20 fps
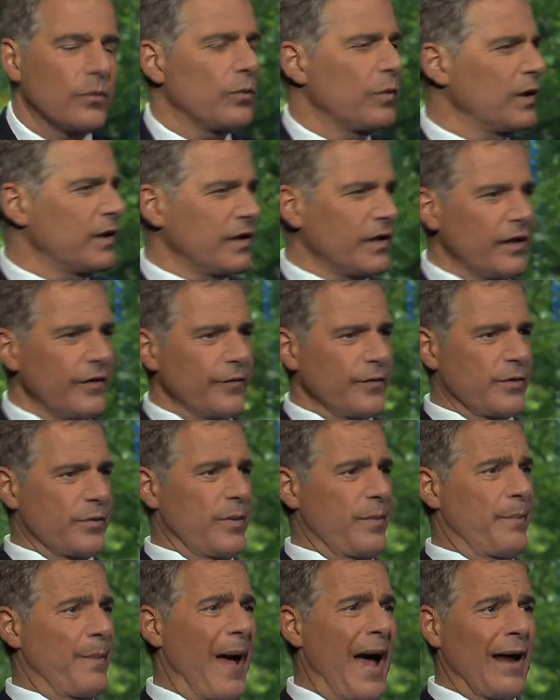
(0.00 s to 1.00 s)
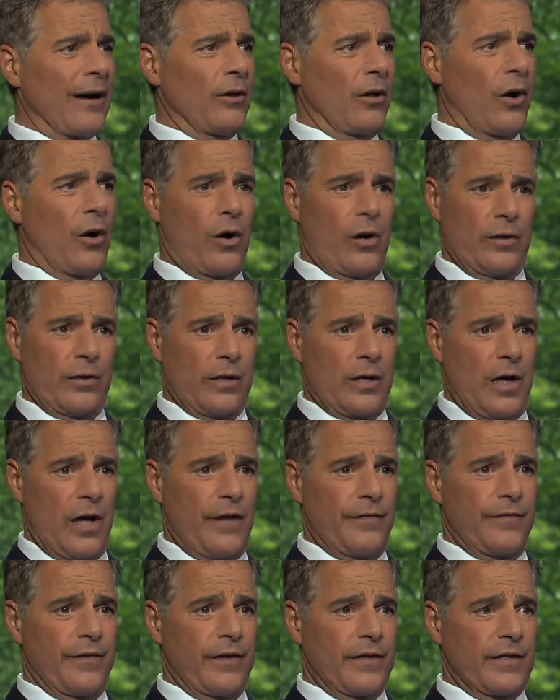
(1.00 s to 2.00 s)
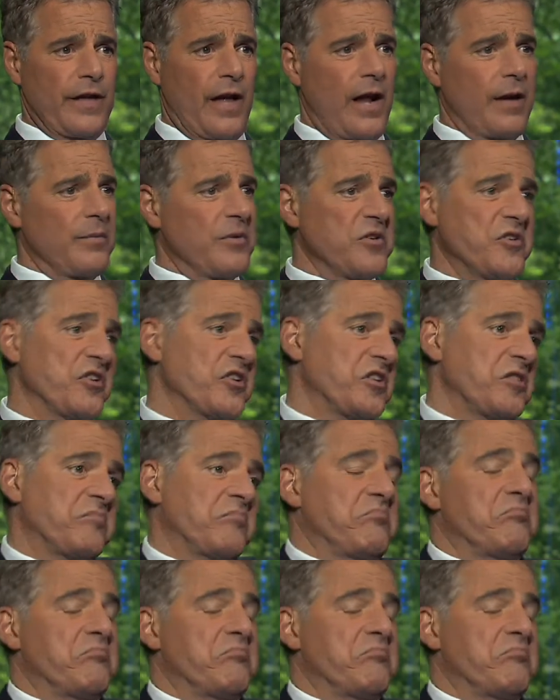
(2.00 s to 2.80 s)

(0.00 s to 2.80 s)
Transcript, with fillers: What's the difference between battle hardened confidence, Adam, and just